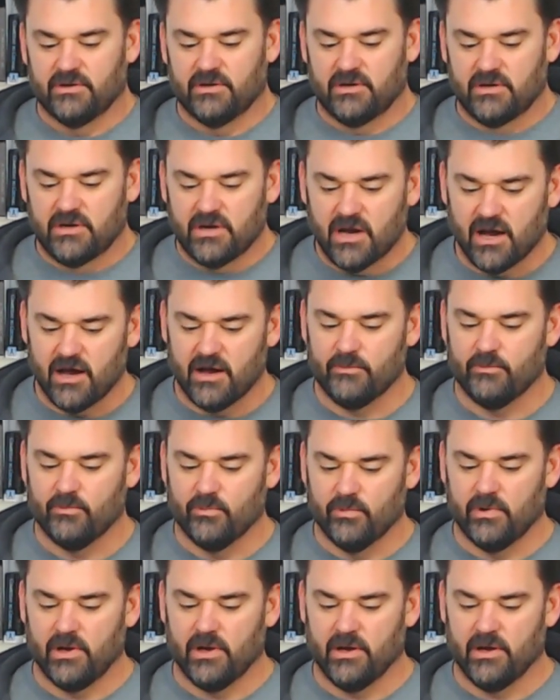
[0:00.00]

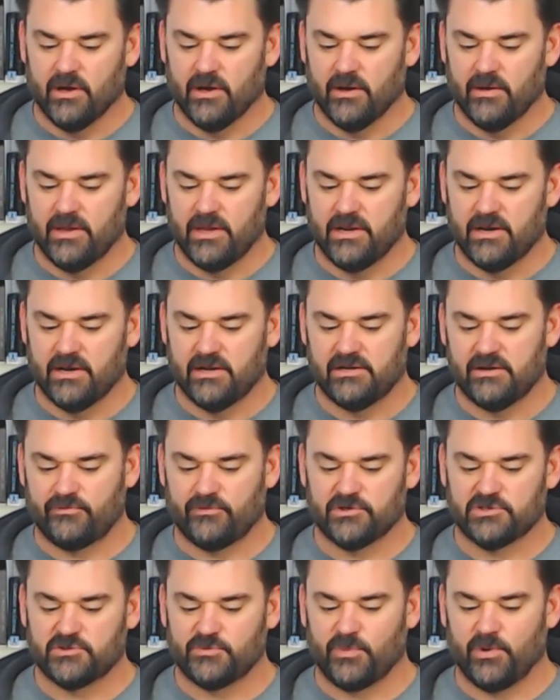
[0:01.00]
come in a
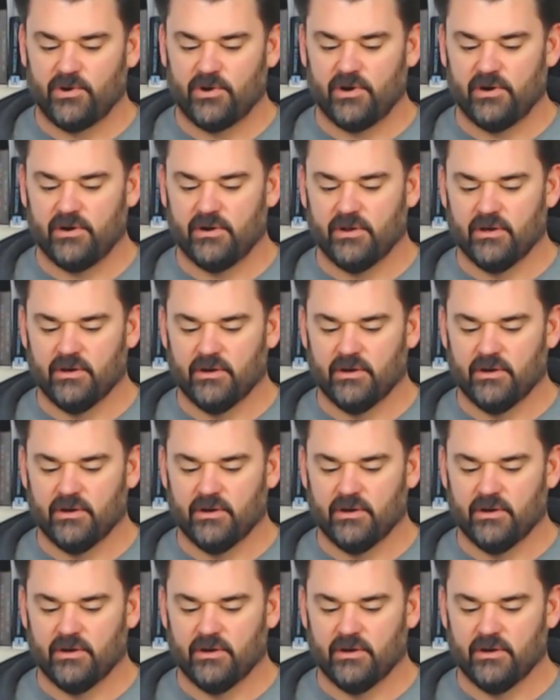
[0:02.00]
different spirit